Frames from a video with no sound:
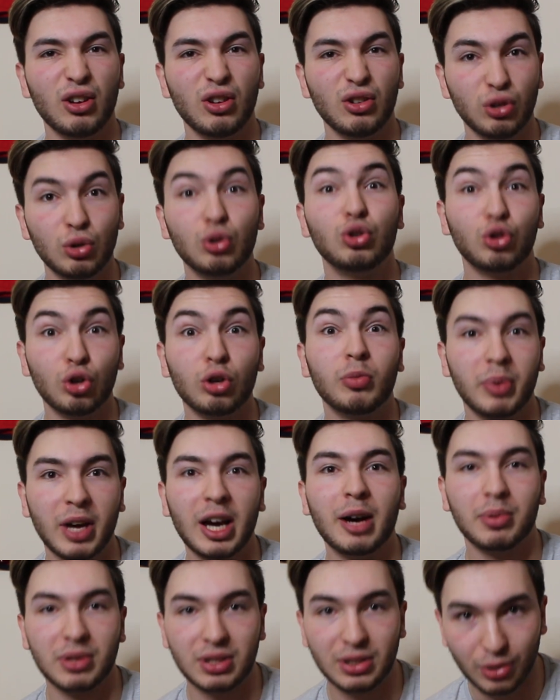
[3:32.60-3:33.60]
you should be
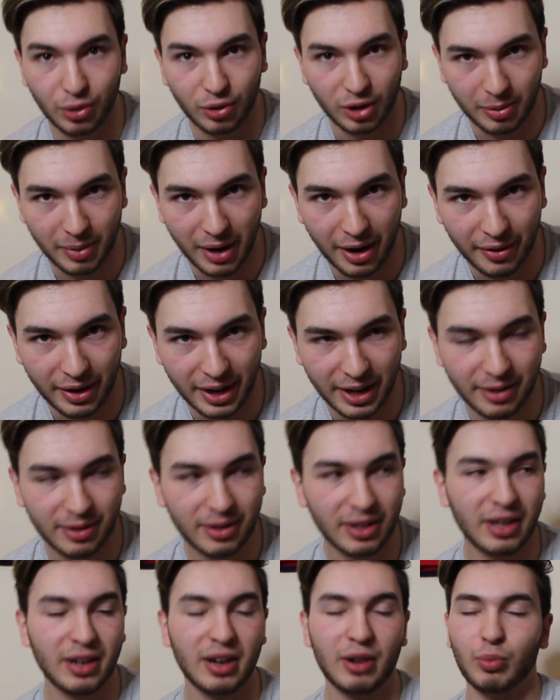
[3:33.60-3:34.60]
able to talk about it
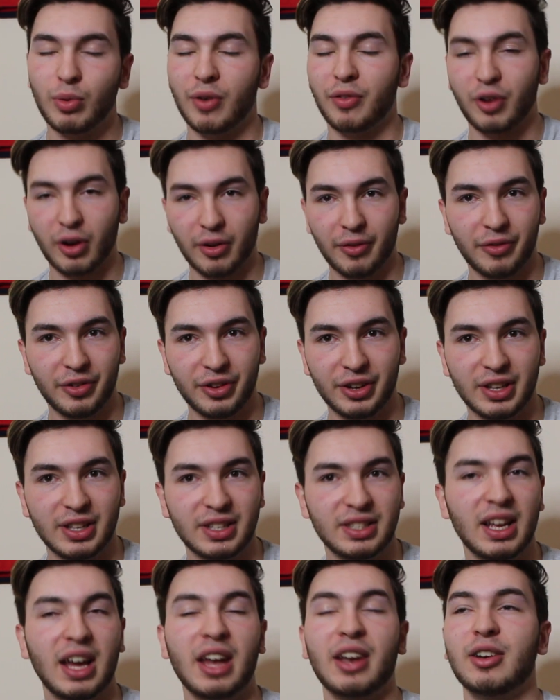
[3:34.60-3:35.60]
with
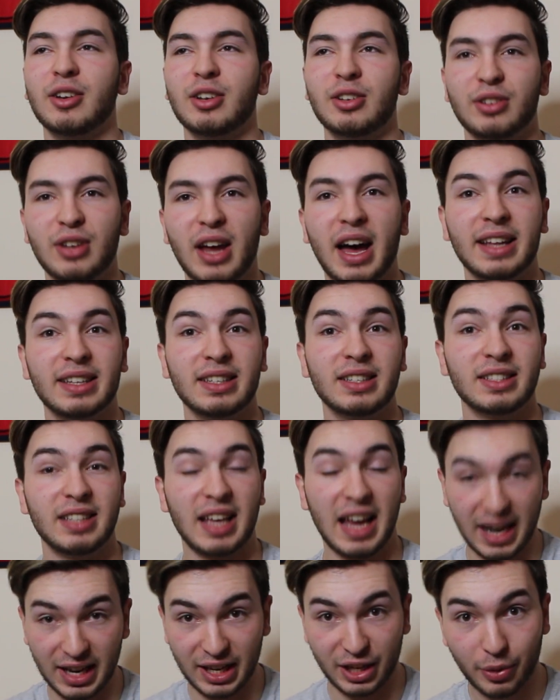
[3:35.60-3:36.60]
confidence and
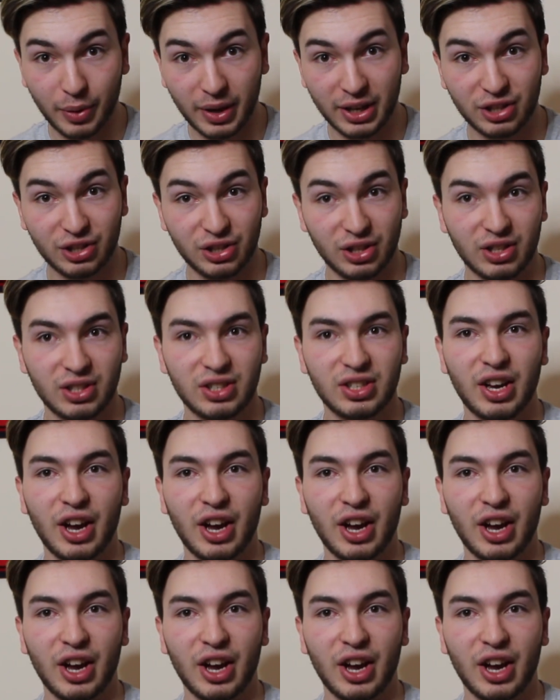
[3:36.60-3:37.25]
answer any questions.